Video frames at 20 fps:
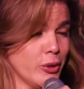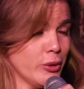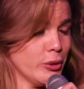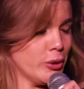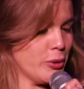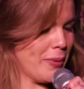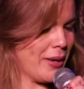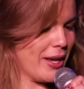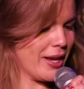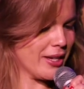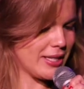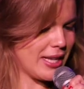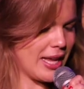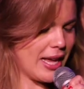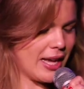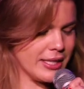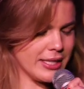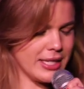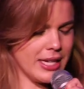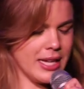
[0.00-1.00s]
old to be
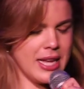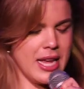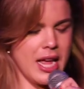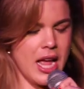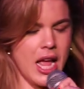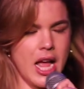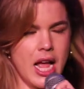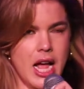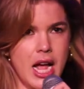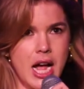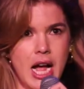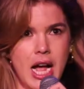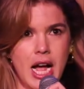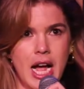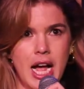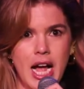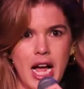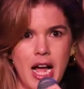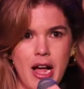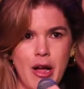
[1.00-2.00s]
exact.
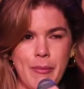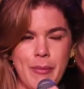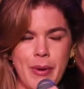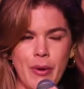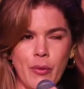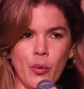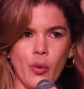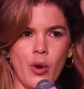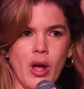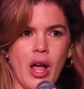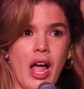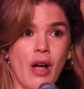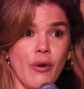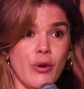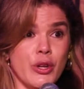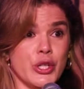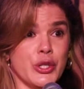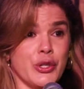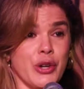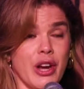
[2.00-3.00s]
I
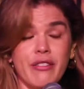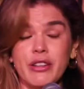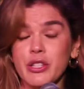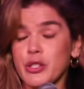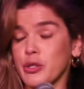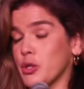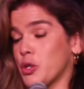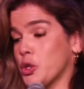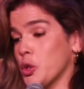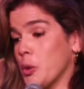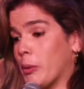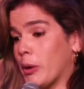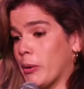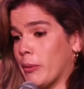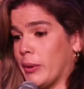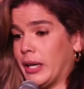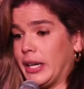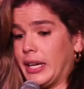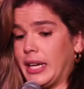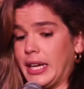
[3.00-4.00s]
was driving to the
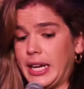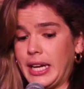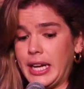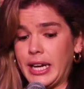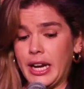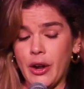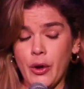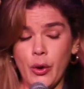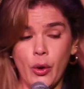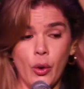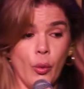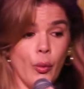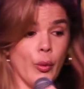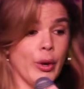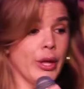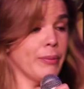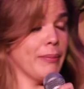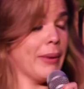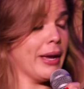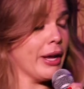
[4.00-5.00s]
supermarket
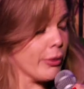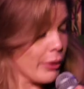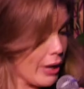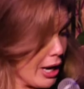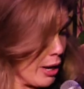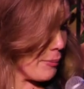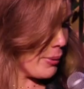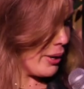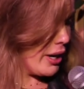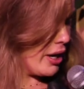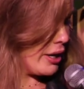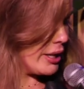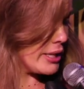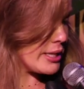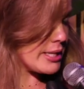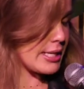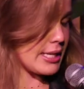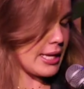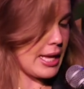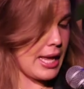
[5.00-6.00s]
with my
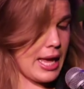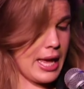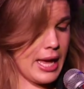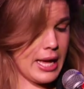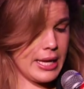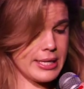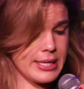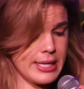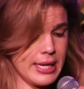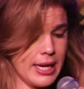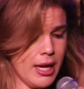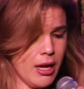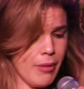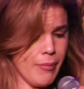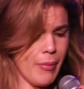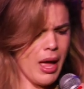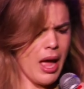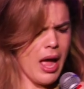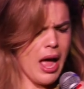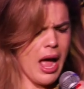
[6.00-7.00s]
grandparents, and
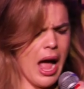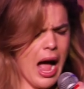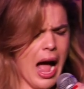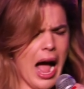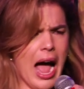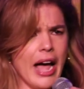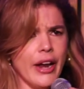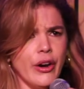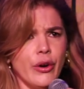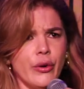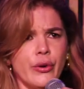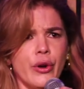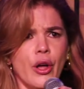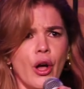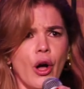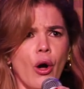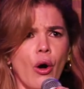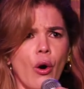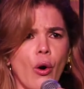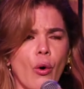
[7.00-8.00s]
I don't
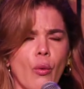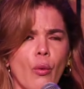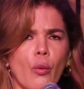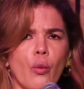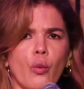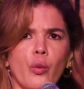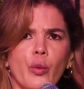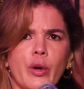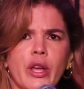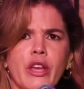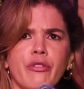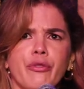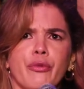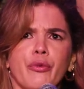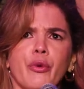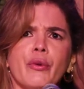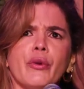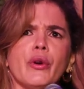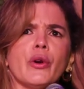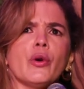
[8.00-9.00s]
know
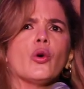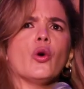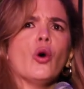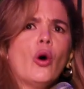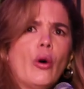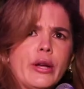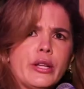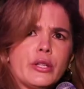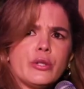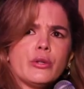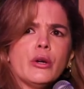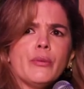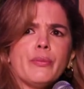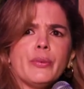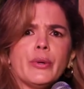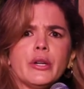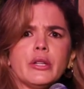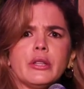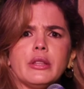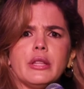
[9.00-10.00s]
if we were going to a
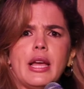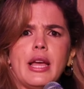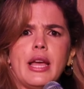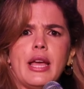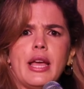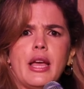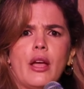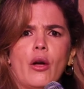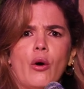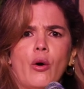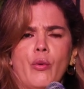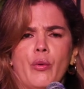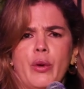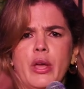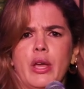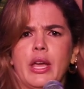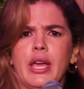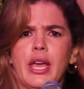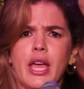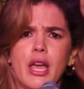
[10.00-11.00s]
birthday or
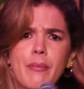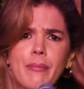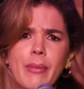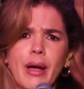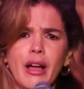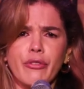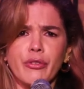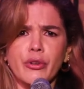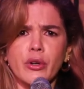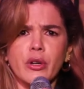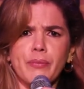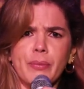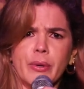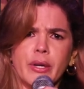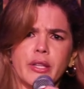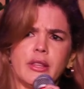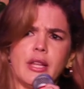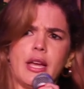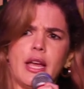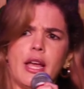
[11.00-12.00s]
we came back for a
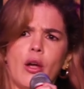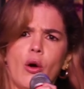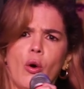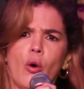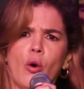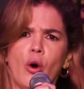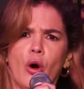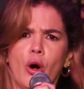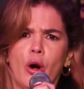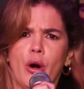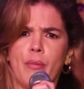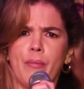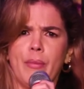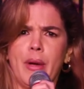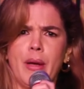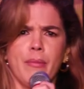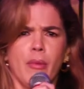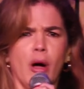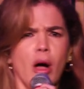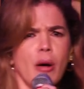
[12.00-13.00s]
birthday or
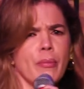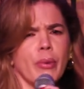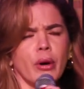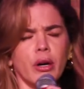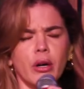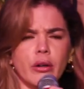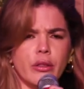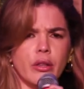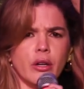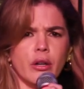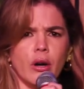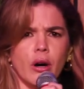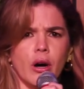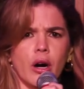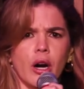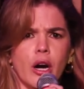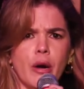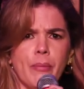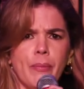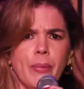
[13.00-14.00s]
my mom borrowed the
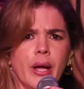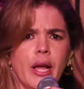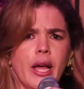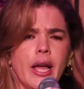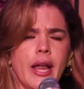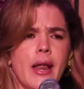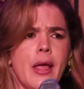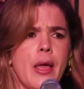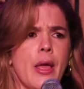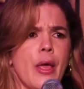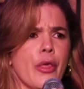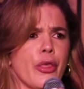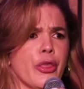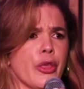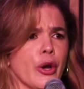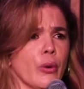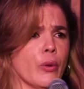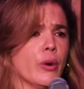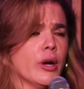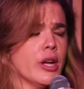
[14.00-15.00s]
car, but
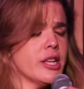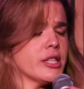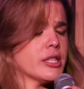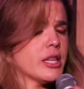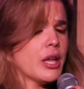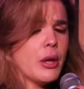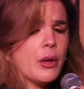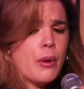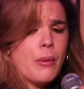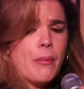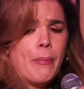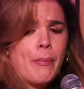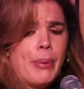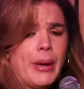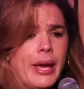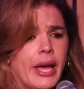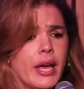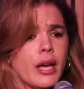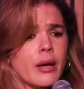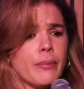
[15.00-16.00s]
there was
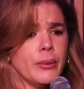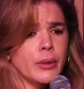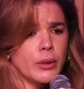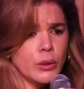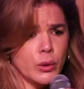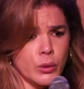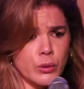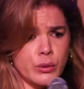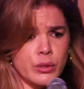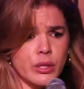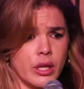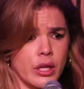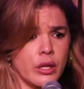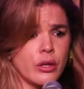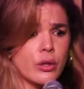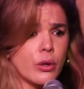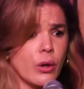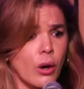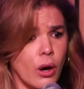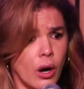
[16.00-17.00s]
pink balloons
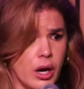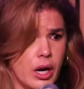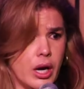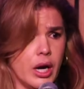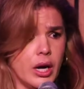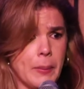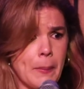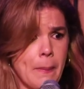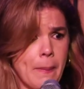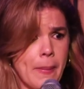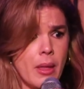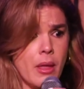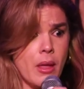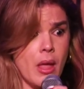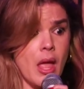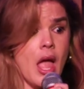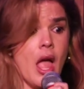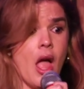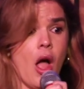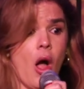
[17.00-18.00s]
in the car.
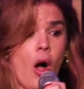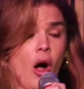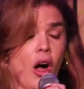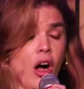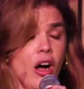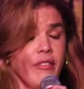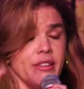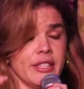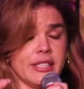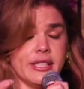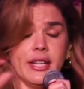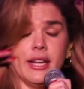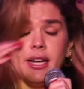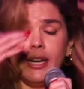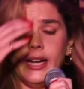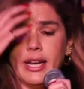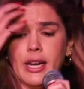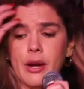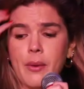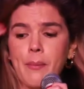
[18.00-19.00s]
All of a
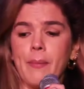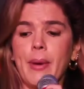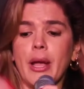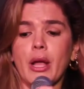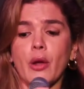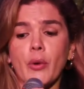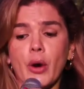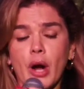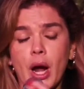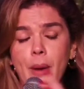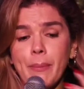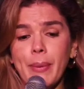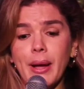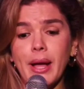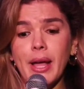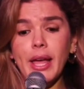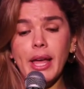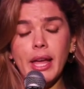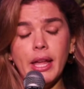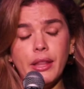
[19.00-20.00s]
sudden, my
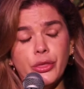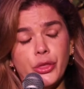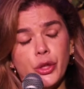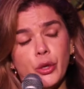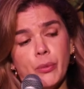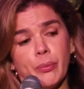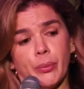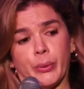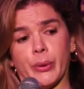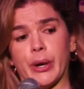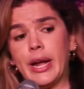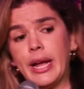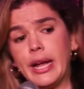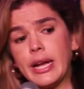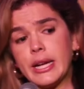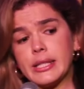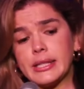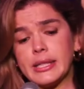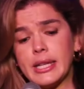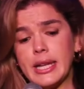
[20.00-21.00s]
grandpa hit the
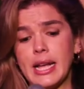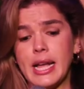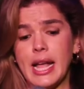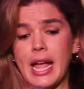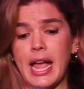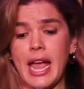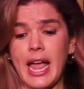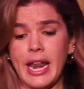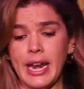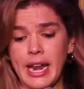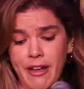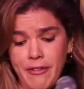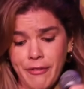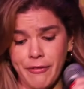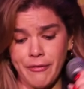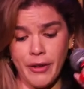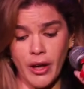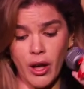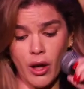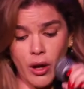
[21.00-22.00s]
brakes and I
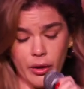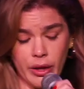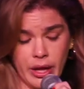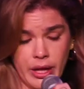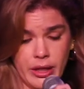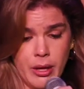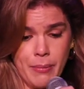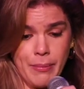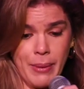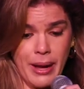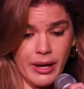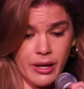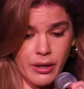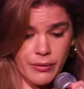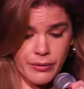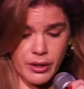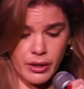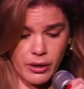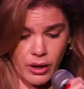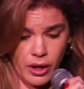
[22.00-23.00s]
fell in the back
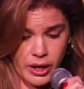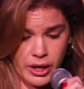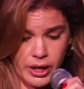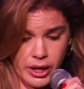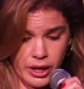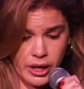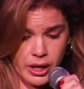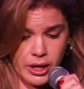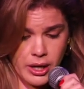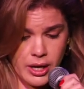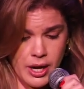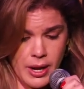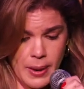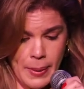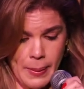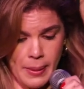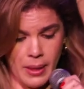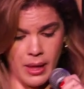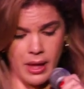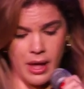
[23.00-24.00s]
of the car
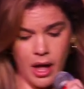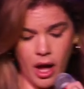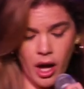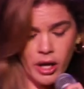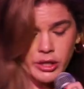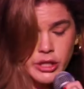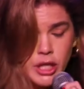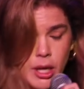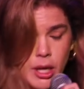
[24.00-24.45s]
on